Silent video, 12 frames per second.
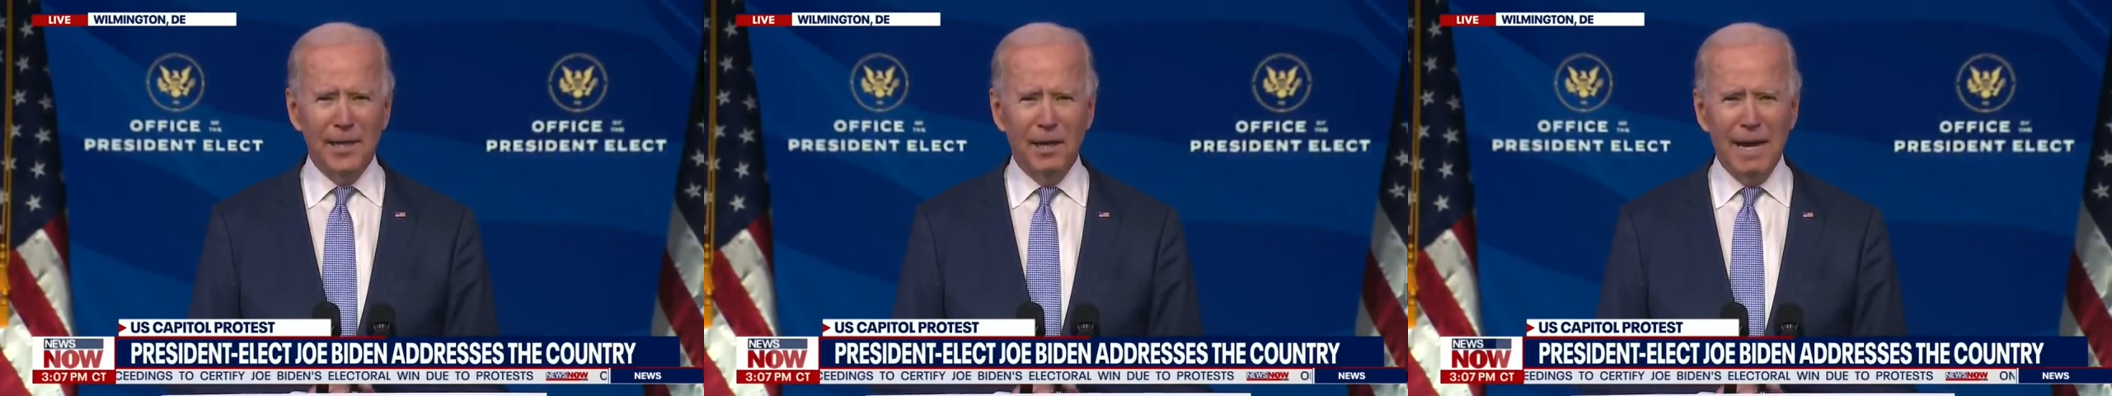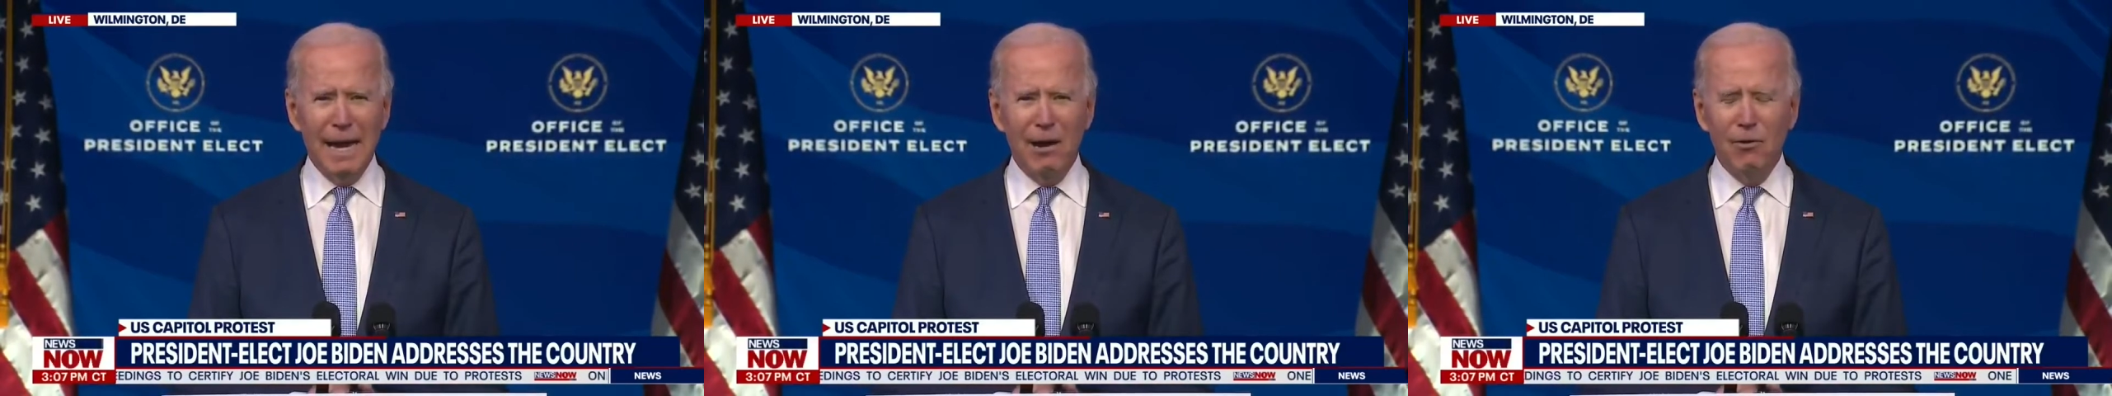and
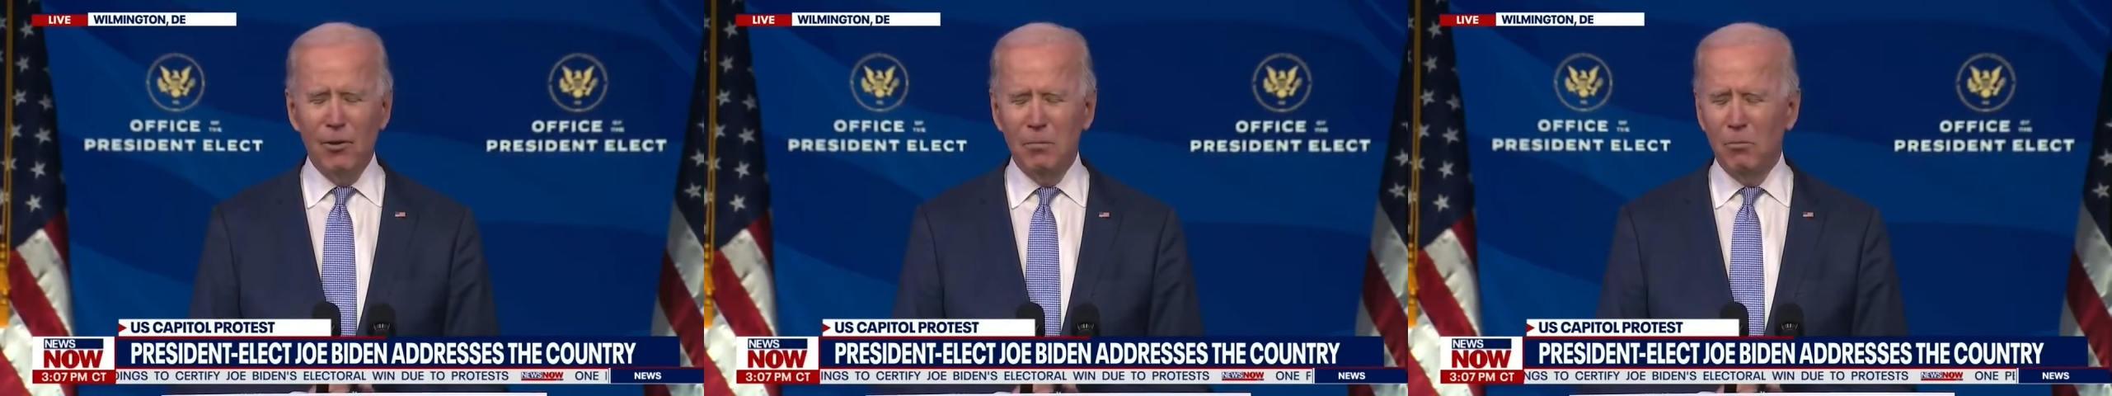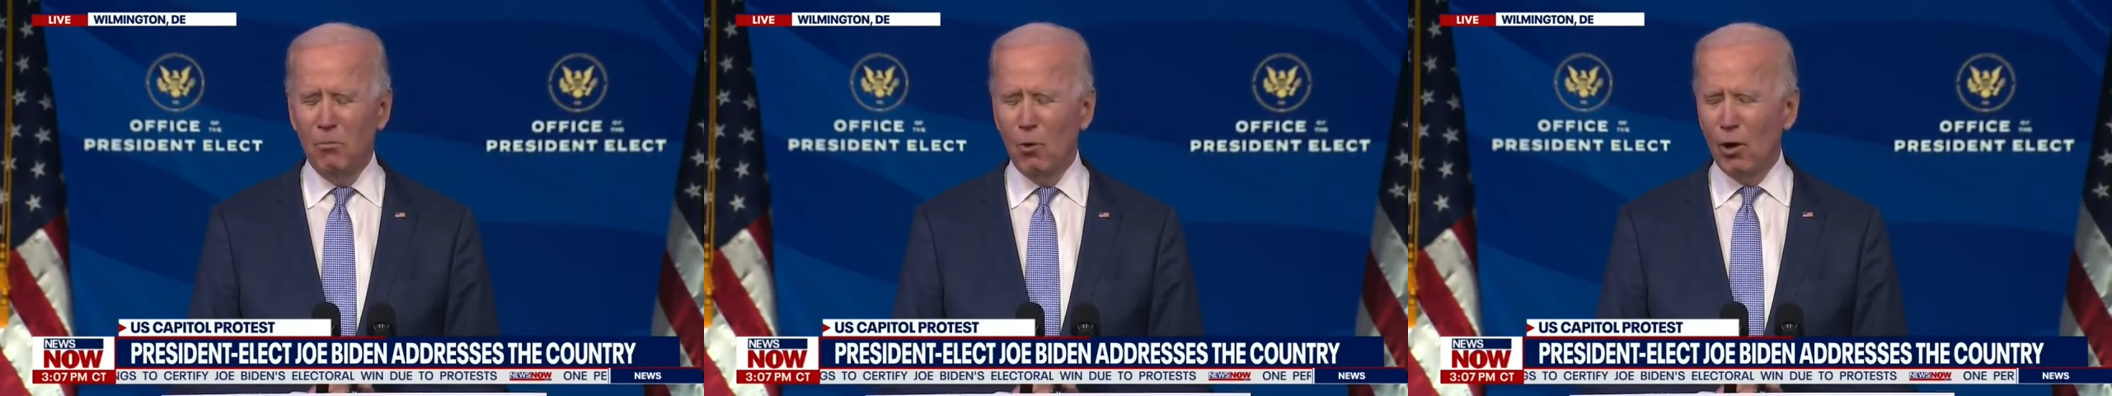allow the
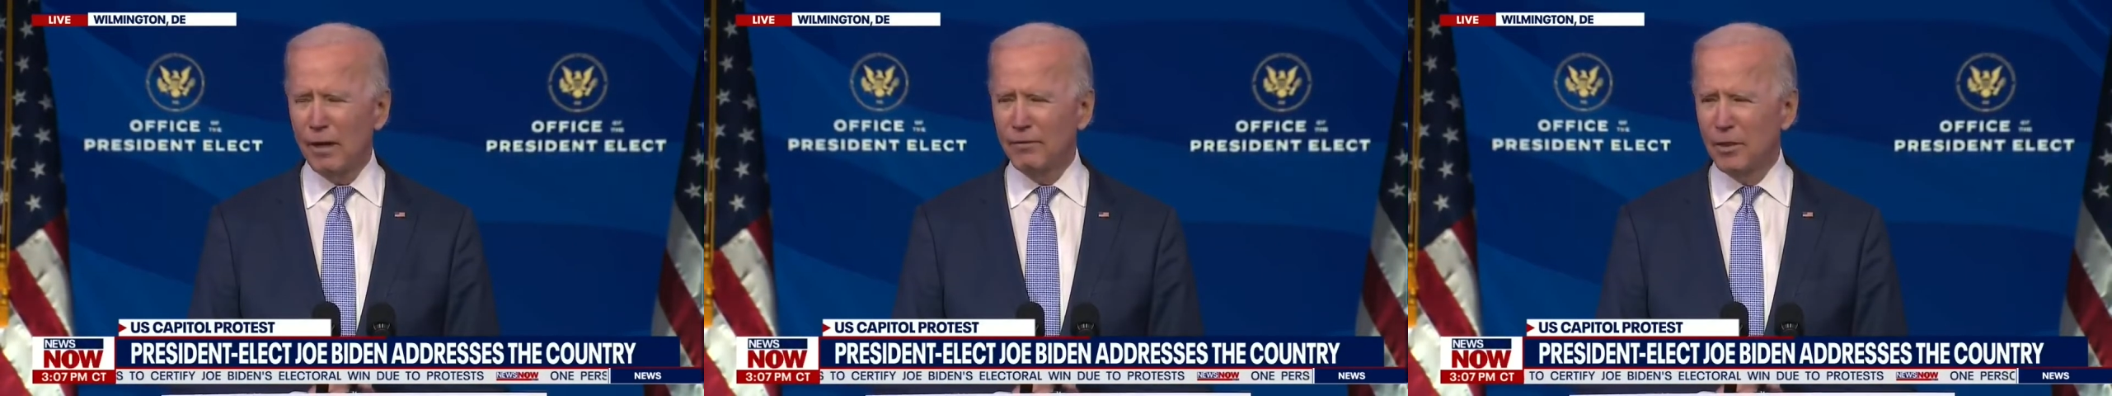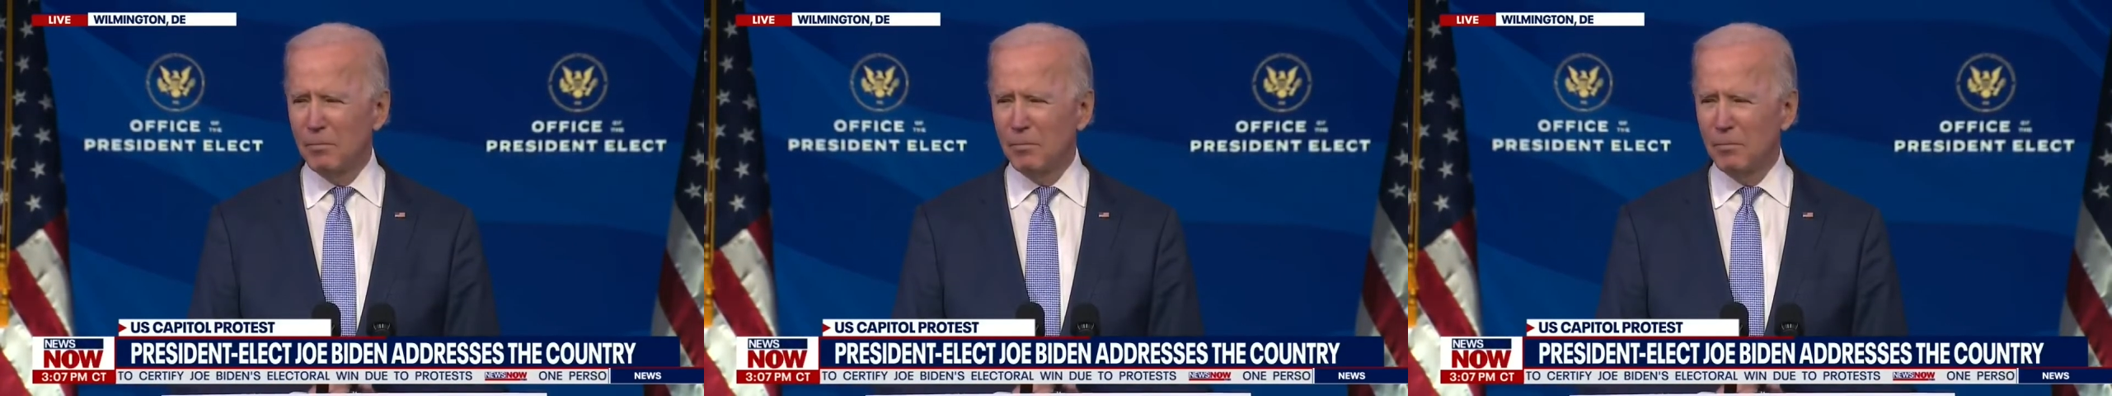work of